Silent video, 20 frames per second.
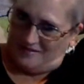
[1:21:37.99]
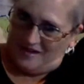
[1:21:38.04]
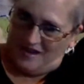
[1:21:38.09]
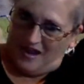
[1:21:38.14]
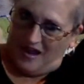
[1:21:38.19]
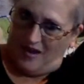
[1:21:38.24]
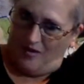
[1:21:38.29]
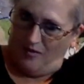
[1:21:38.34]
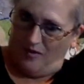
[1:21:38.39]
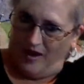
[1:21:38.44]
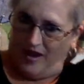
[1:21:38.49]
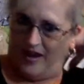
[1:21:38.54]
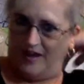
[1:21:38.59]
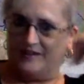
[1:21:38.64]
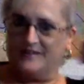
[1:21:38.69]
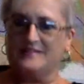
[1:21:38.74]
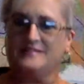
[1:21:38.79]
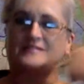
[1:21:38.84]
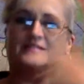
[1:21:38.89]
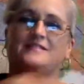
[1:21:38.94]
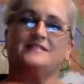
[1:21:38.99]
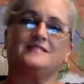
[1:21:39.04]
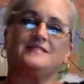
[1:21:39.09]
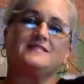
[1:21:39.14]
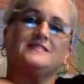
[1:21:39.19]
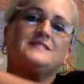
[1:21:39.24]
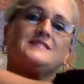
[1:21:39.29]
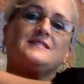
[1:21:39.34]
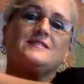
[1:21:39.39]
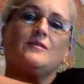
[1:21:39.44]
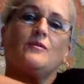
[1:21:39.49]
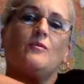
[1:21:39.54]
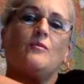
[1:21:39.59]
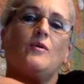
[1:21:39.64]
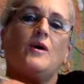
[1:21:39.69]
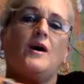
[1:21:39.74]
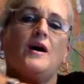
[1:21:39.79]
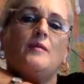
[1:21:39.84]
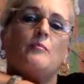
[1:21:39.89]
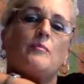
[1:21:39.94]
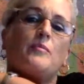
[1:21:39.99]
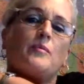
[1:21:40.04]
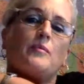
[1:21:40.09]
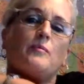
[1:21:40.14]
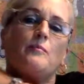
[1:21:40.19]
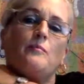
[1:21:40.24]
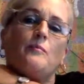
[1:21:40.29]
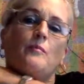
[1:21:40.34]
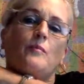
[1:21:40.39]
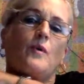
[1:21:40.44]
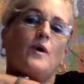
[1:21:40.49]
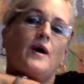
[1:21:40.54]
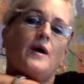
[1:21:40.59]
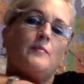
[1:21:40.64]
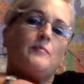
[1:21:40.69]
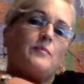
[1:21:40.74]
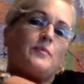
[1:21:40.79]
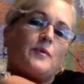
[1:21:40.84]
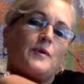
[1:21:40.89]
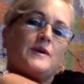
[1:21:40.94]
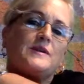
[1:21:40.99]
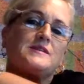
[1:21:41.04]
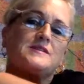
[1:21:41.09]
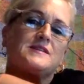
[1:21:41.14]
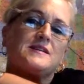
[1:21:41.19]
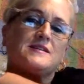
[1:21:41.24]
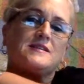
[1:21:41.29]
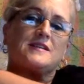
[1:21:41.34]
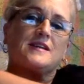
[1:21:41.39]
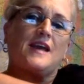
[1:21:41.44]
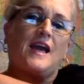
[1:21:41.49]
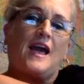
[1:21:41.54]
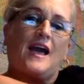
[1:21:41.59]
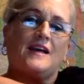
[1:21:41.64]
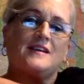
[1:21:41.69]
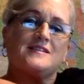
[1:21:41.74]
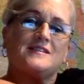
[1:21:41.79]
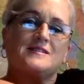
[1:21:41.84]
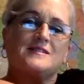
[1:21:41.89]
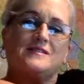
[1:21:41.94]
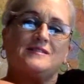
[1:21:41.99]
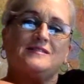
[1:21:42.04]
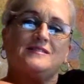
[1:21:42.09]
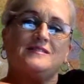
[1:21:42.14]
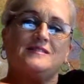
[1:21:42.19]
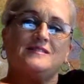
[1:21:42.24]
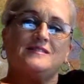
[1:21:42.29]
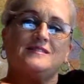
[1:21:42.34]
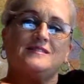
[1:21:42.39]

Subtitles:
I'll wait. What princess castle?